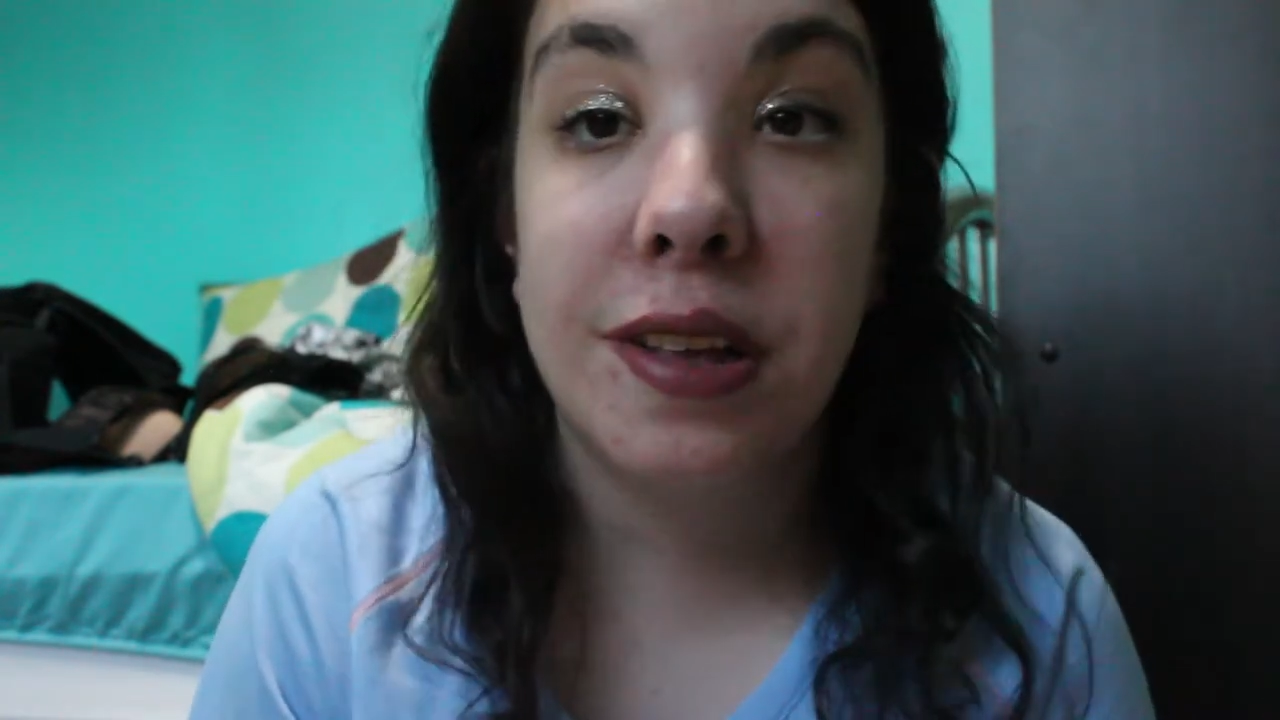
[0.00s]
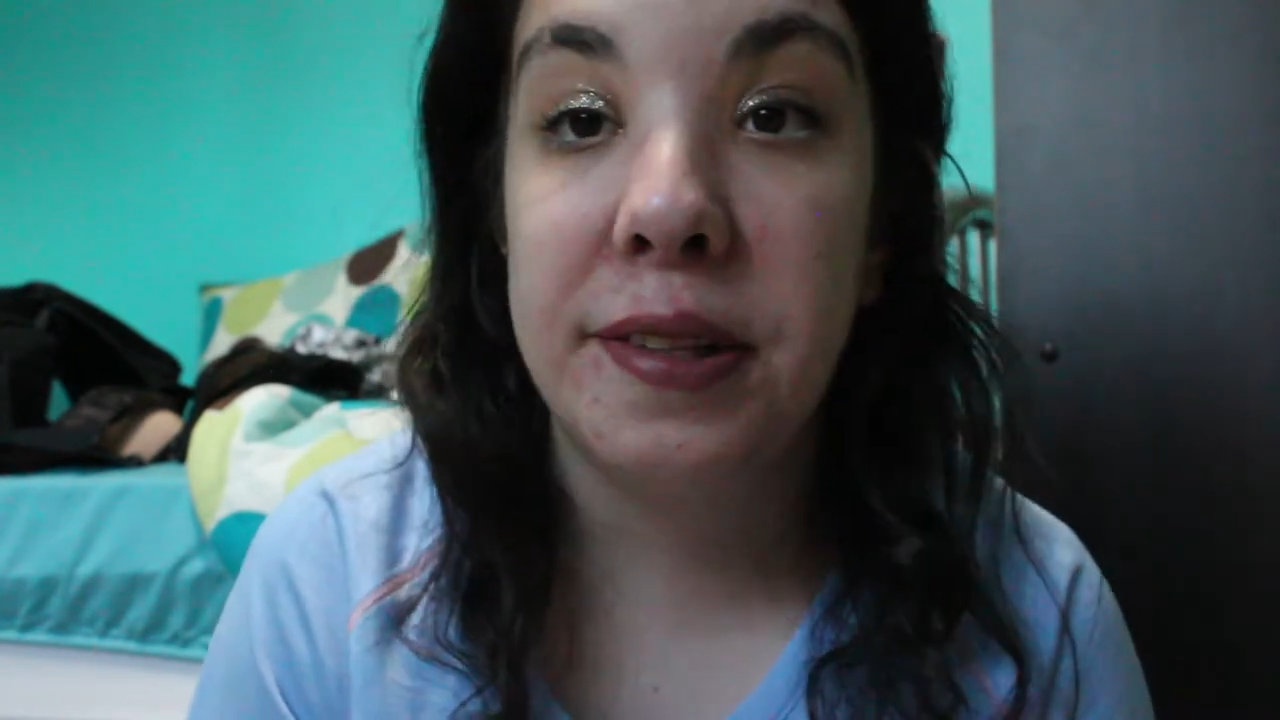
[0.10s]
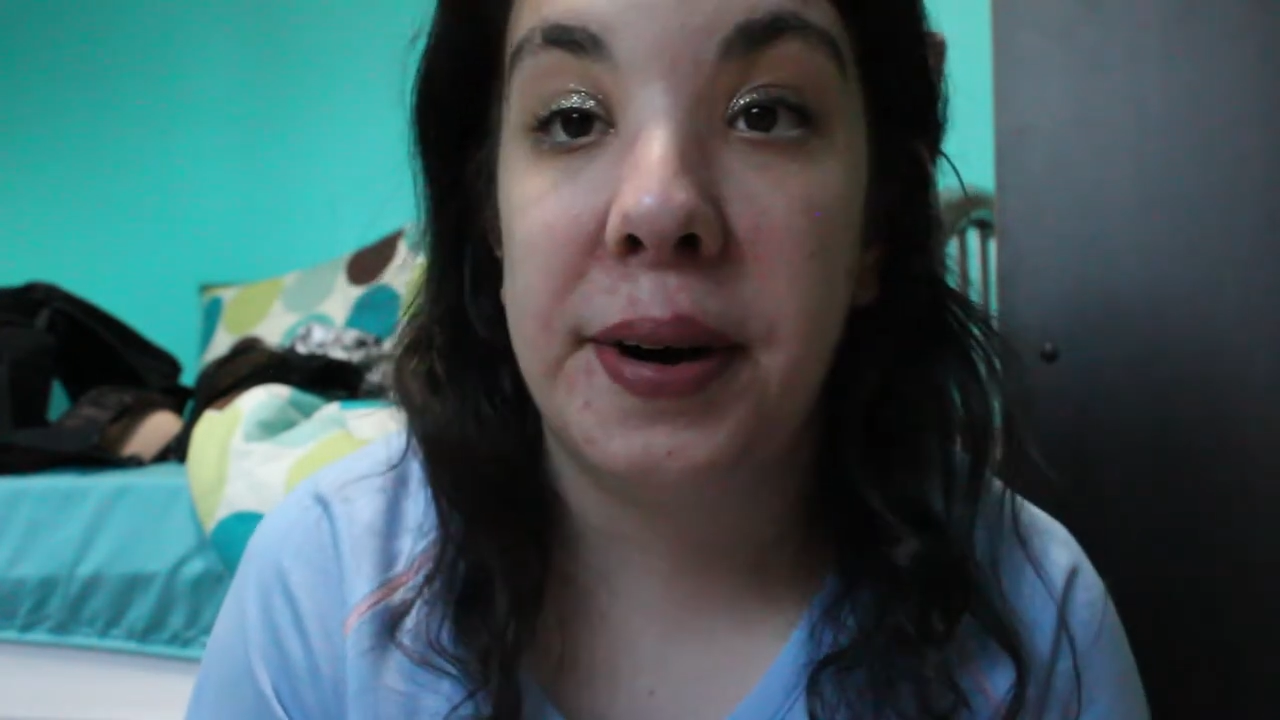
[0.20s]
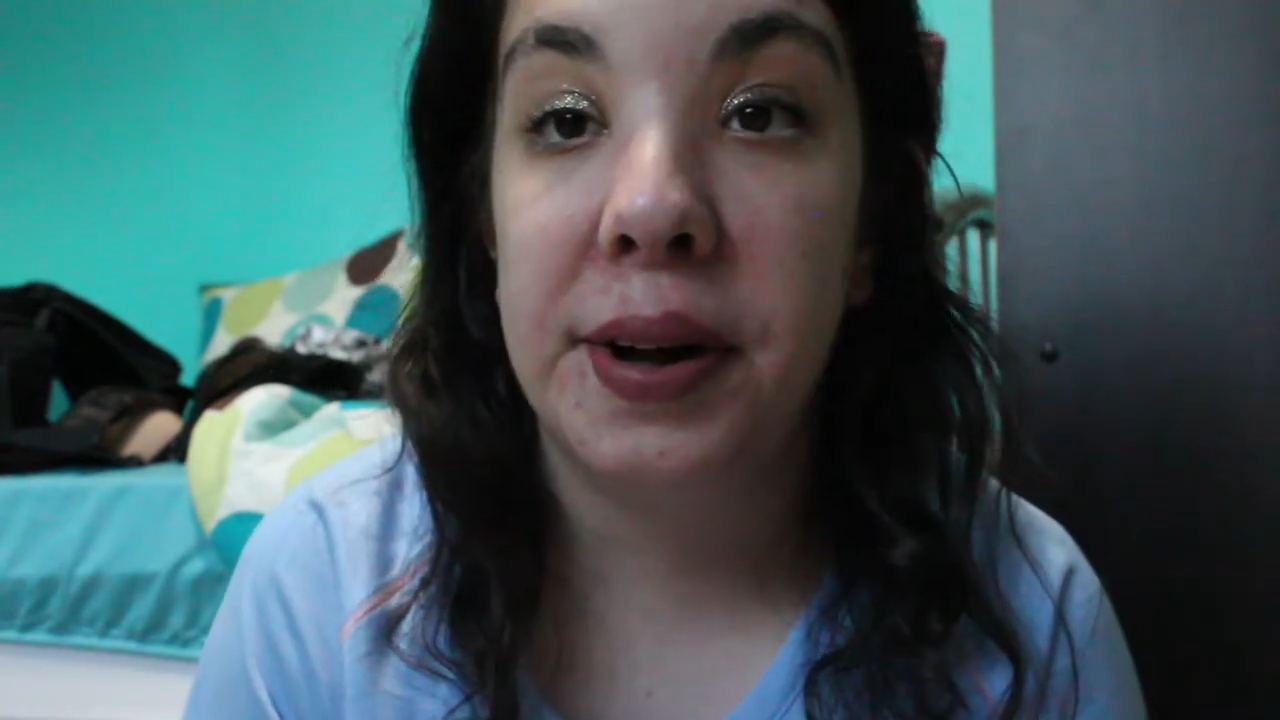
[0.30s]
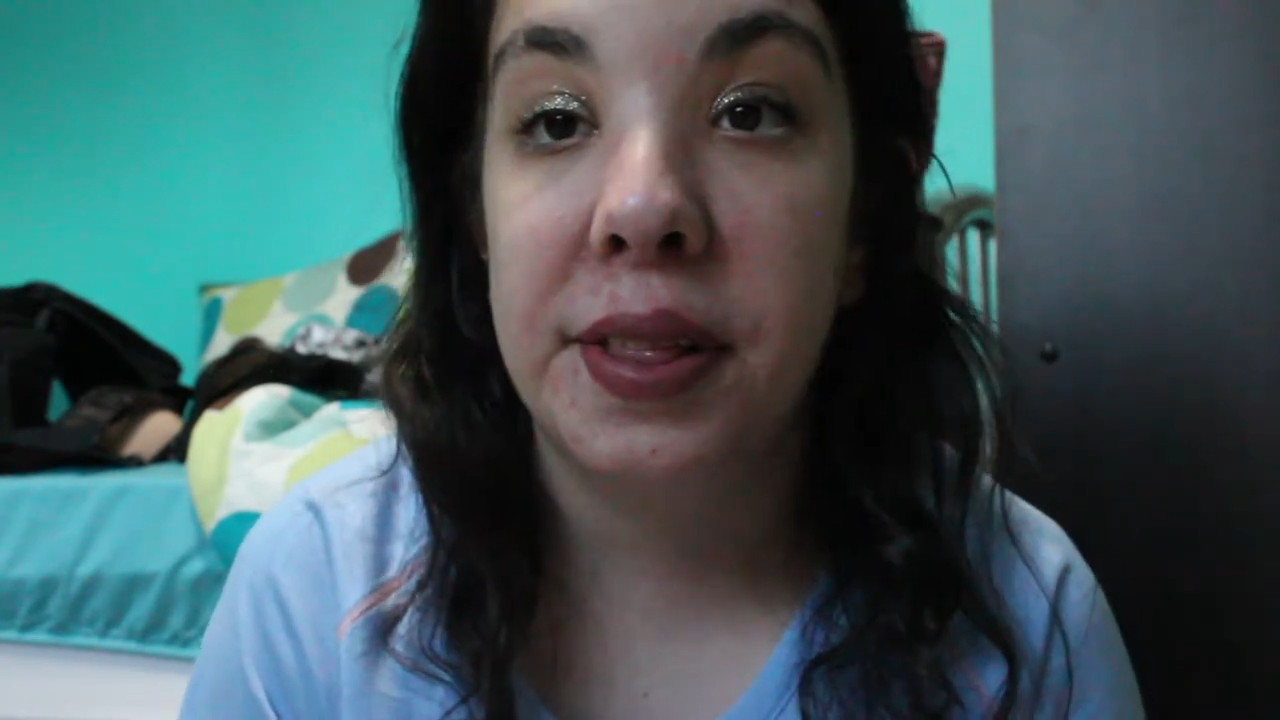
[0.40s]
seen
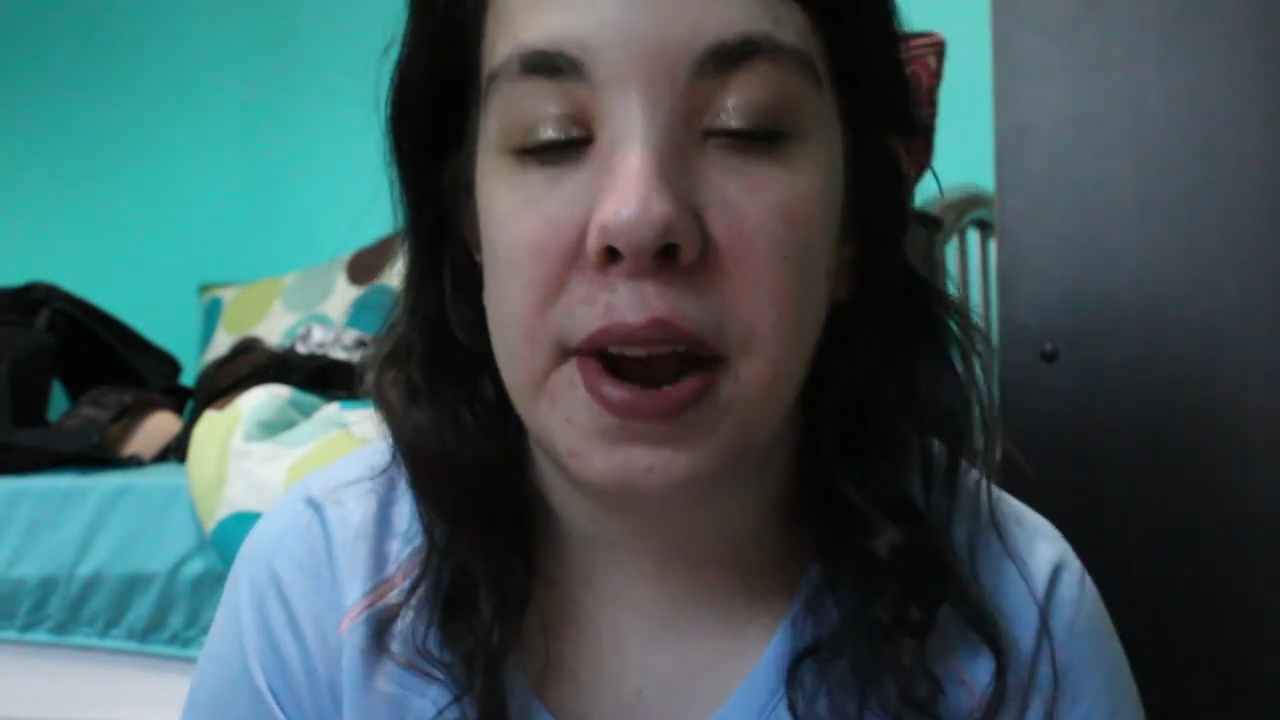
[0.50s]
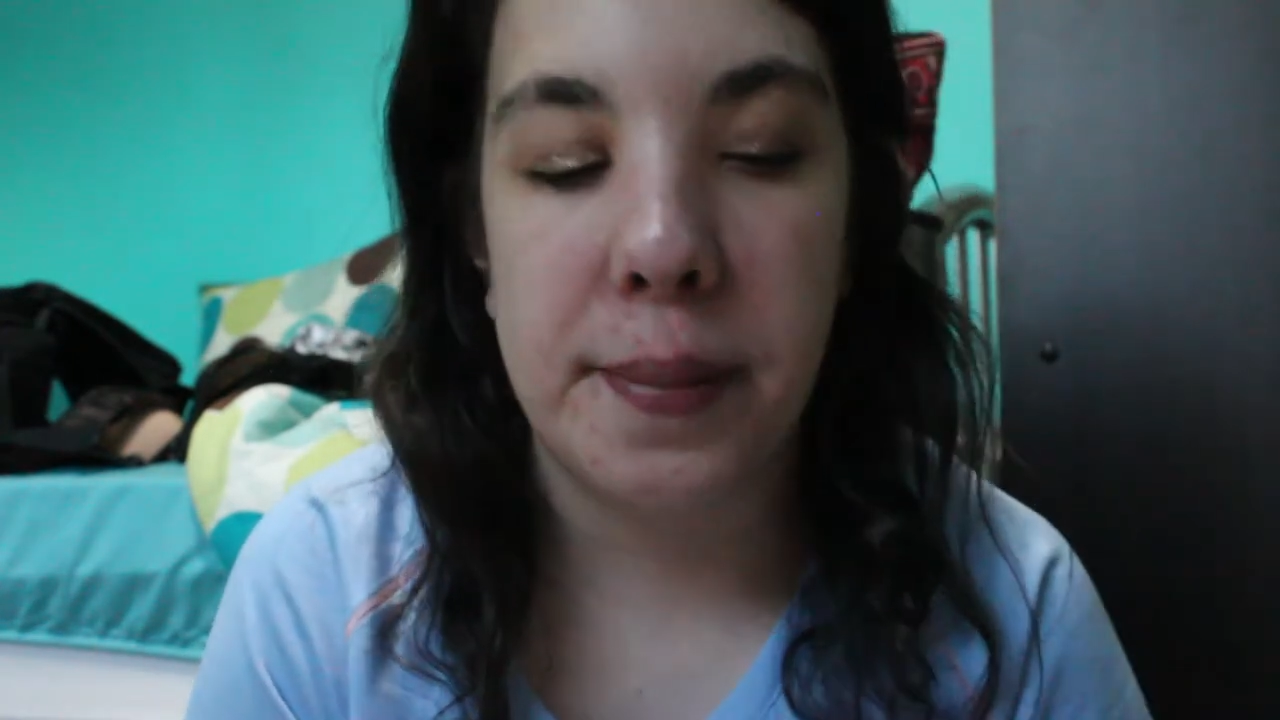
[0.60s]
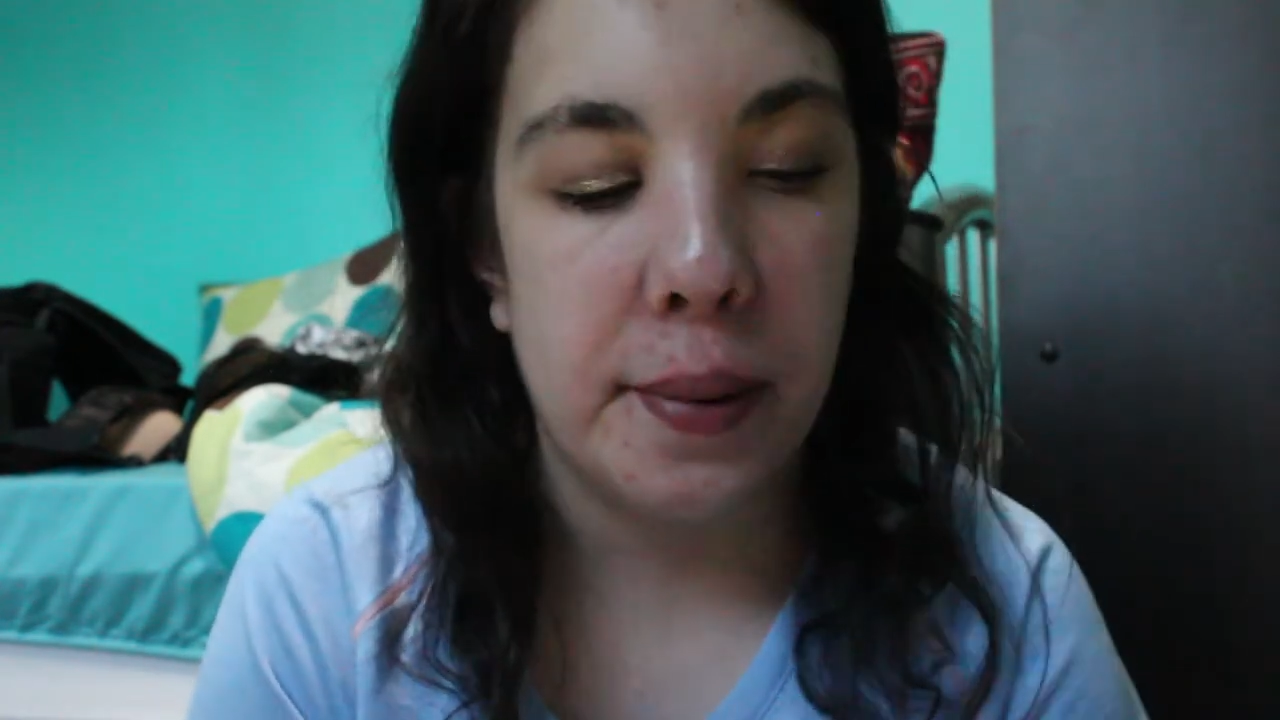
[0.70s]
the haul that I